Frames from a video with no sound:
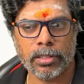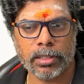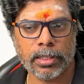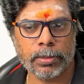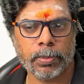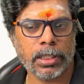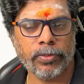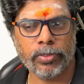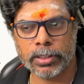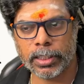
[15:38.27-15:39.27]
especially
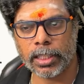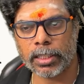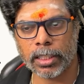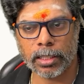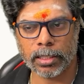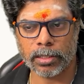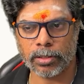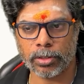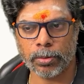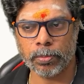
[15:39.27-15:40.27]
if you see Tata
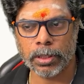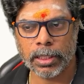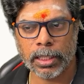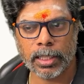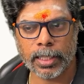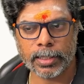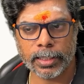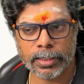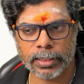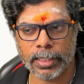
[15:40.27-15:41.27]
Group like
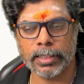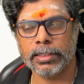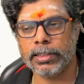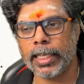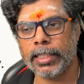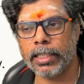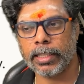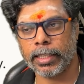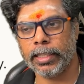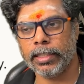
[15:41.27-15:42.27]
TCS, Titan,
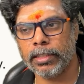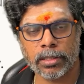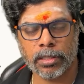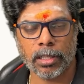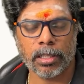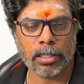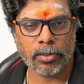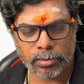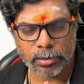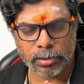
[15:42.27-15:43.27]
Trent are
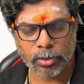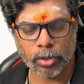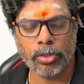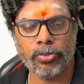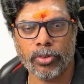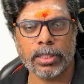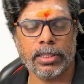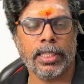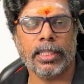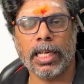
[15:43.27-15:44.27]
known for
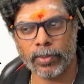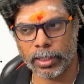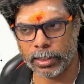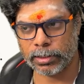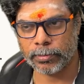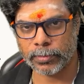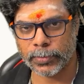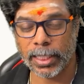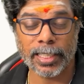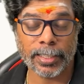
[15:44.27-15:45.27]
their governance
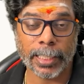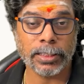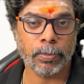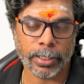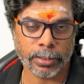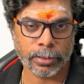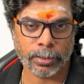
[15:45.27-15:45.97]
and transparency.